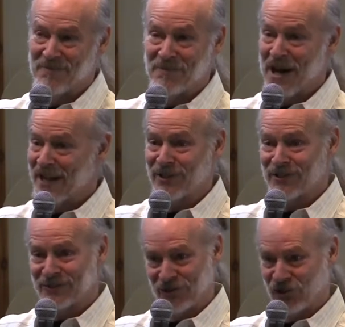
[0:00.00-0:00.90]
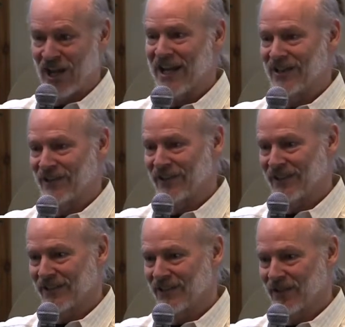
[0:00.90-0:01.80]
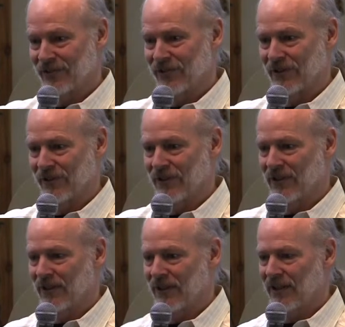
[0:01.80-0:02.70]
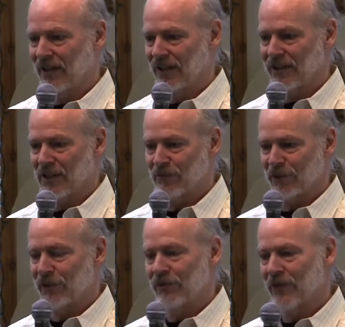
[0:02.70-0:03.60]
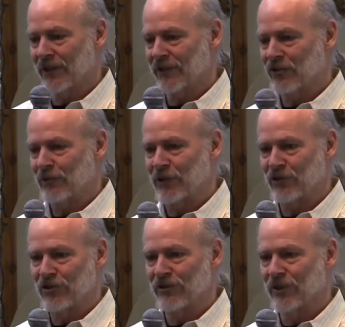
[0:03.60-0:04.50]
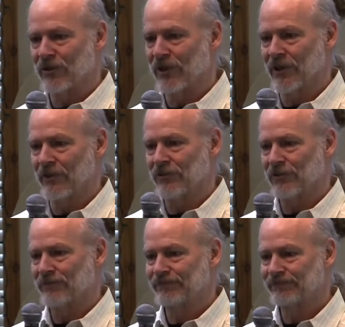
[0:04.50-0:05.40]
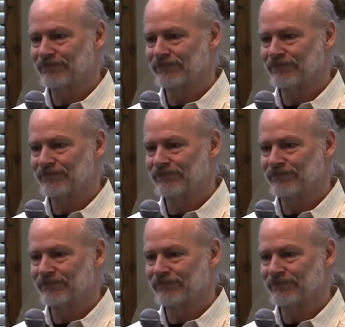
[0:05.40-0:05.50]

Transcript: mono-channeled culture and come into the direct experience of our own hearts.